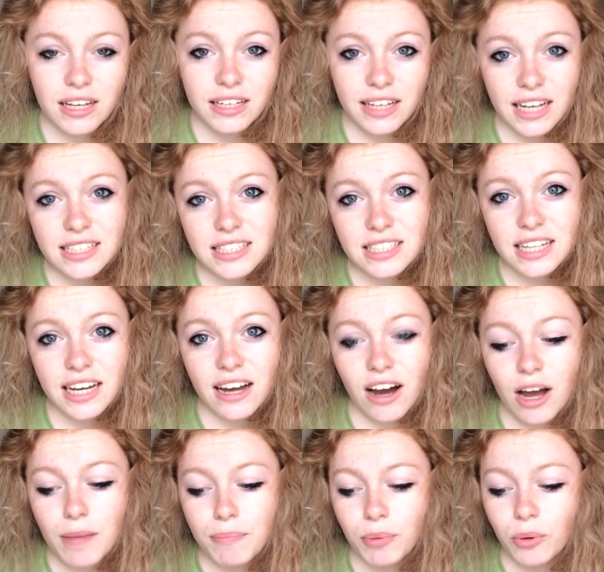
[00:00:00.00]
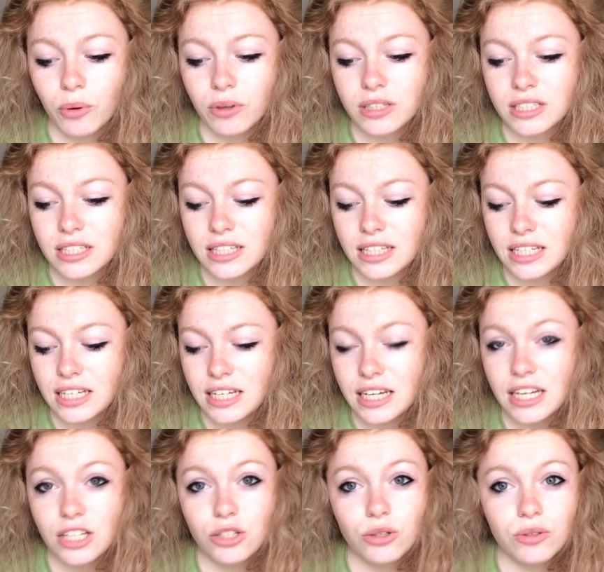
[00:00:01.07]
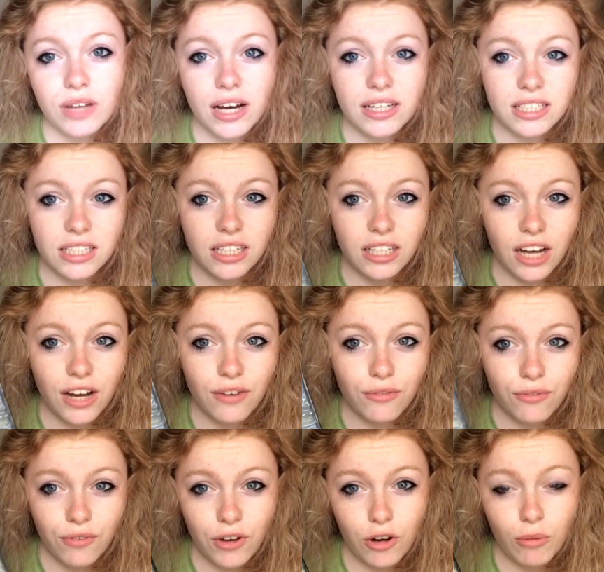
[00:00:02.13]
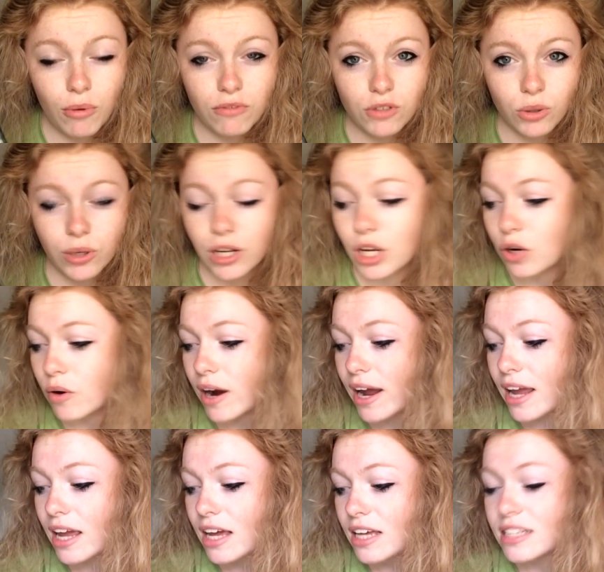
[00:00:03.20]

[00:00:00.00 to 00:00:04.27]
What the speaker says: Yesterday I bought the 2009 film of Dorian Gray